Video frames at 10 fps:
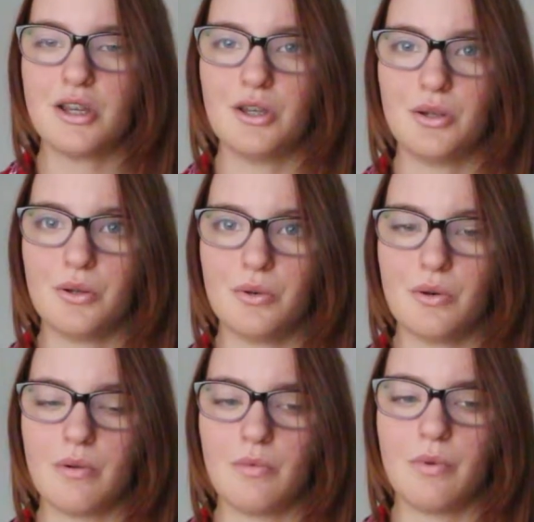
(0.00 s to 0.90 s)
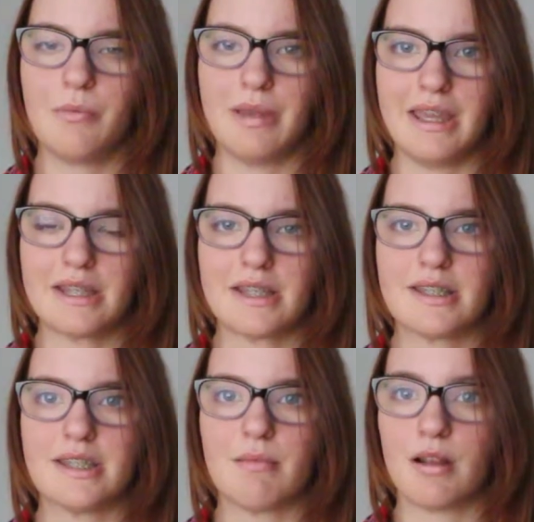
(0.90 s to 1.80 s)
you will meet
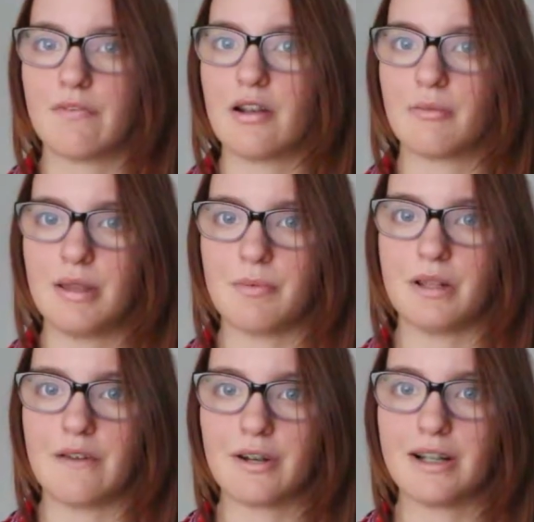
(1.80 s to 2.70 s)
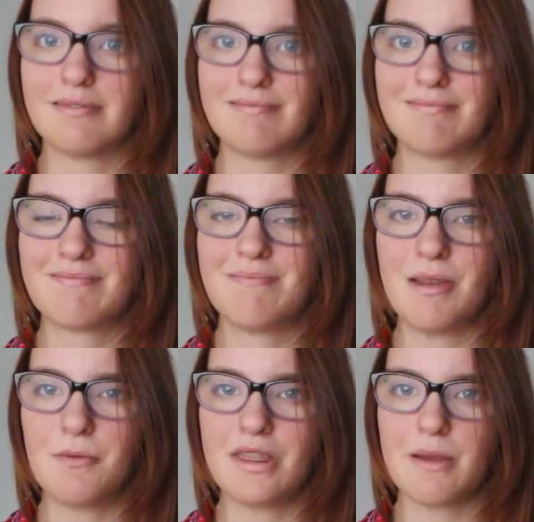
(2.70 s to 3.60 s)
some of your favorite people ever.
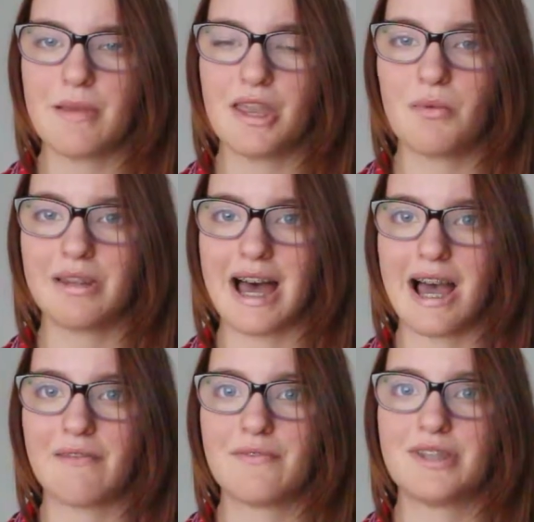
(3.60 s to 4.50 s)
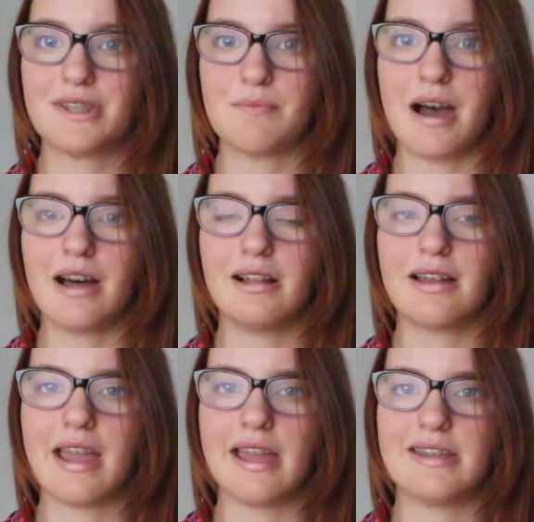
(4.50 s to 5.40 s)
People that make you laugh,
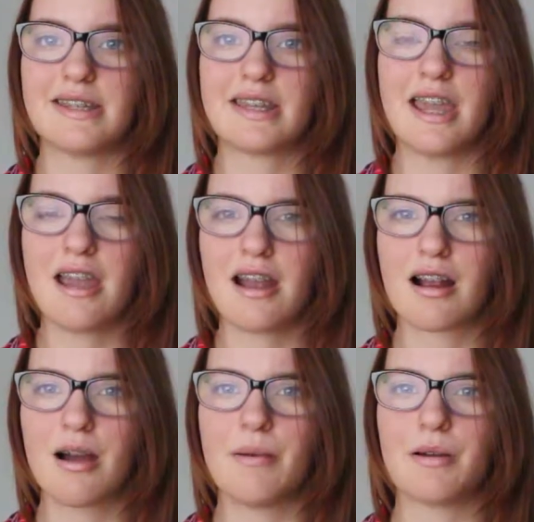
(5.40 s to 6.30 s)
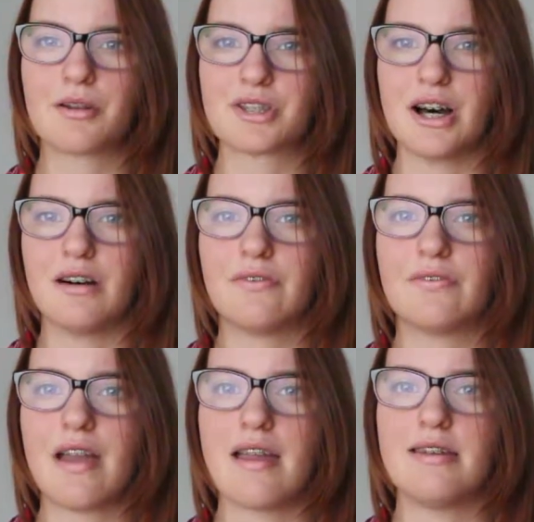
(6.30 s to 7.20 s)
smile, and care about
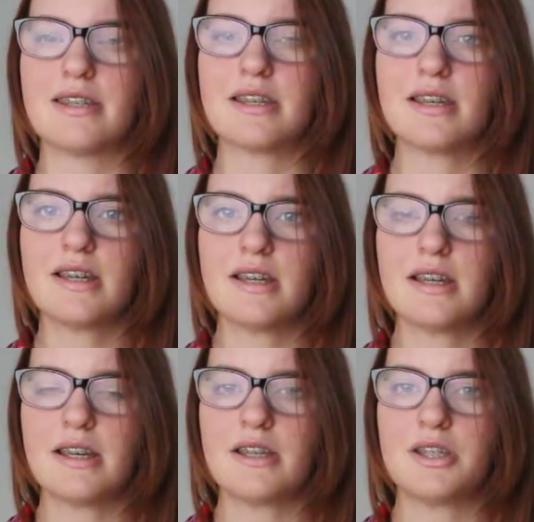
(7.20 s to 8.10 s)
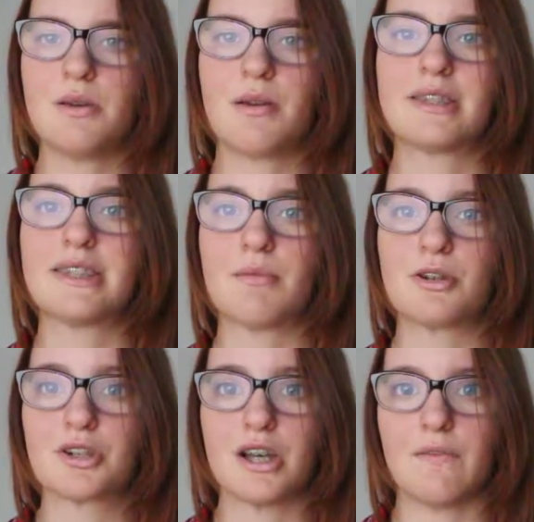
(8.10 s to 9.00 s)
yourself, and to
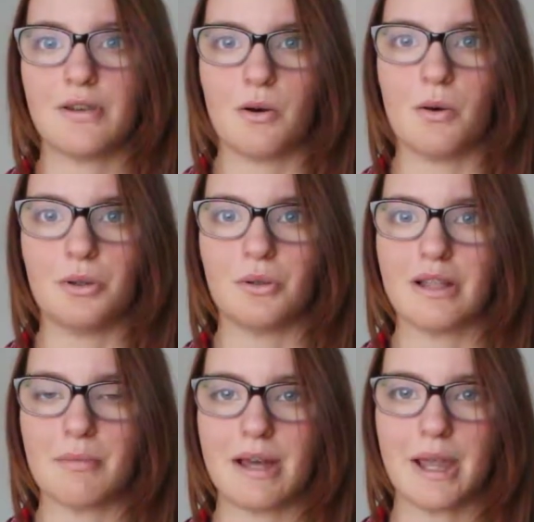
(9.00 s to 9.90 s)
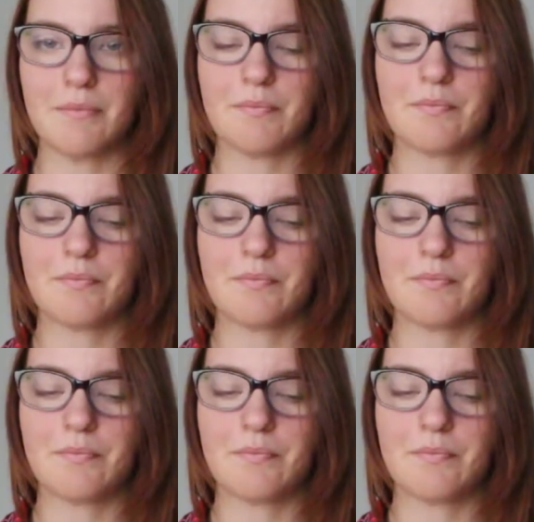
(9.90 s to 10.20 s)
accept yourself in a whole new limelight.